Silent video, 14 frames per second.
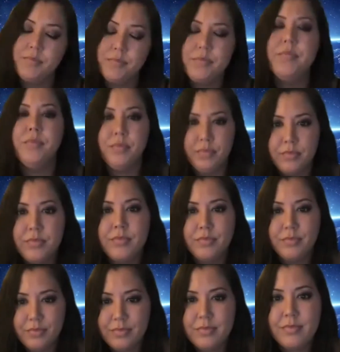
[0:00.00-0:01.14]
I mean, we know
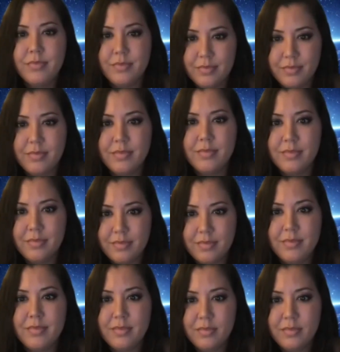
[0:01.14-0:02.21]
our unit won't radiate out